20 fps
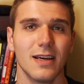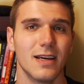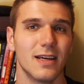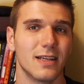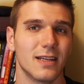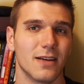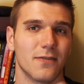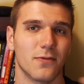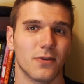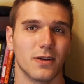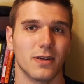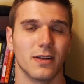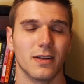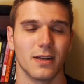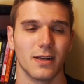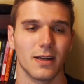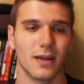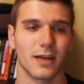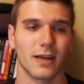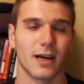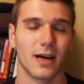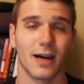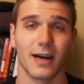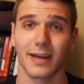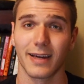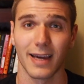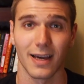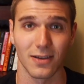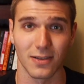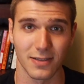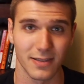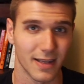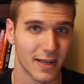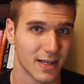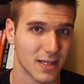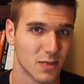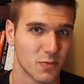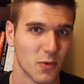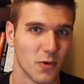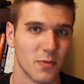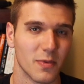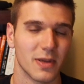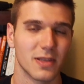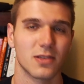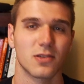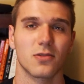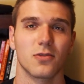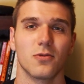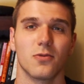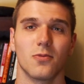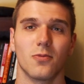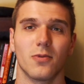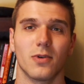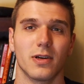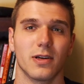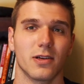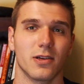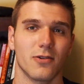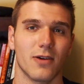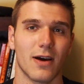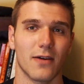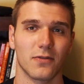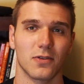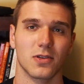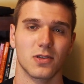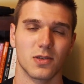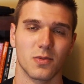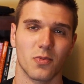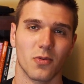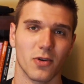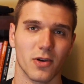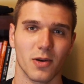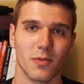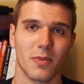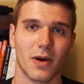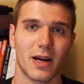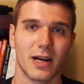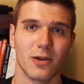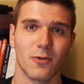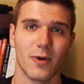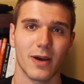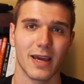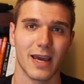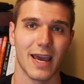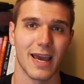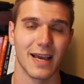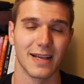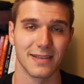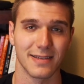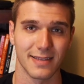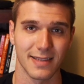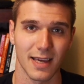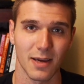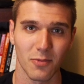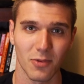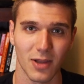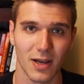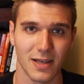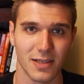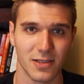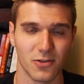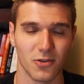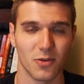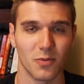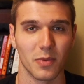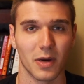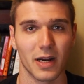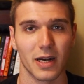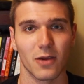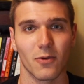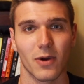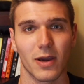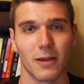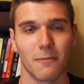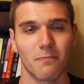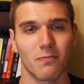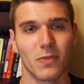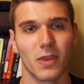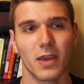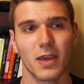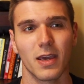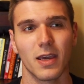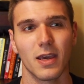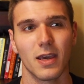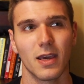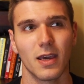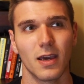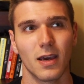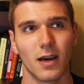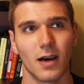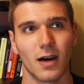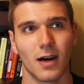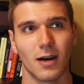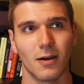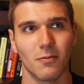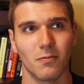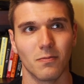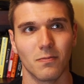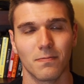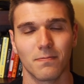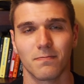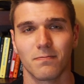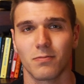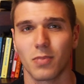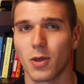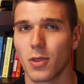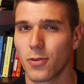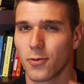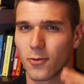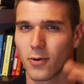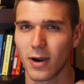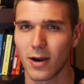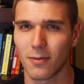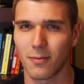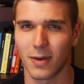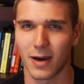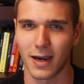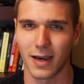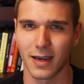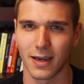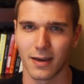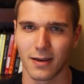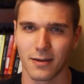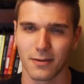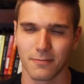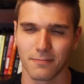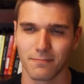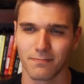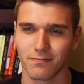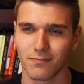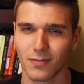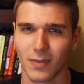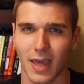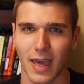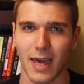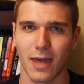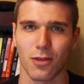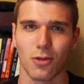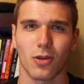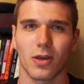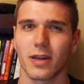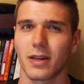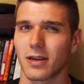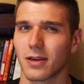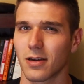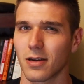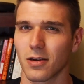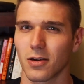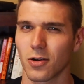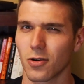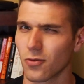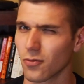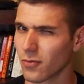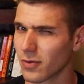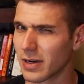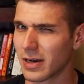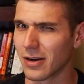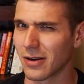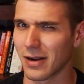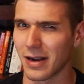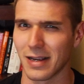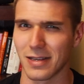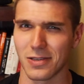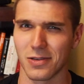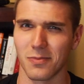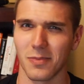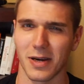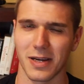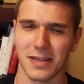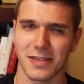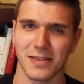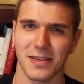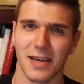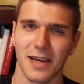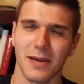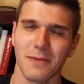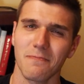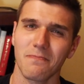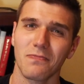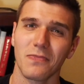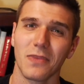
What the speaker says: different calisthenics movements where you have to support your body weight and stabilize your own body weight. But throughout my athletic career, as you might say,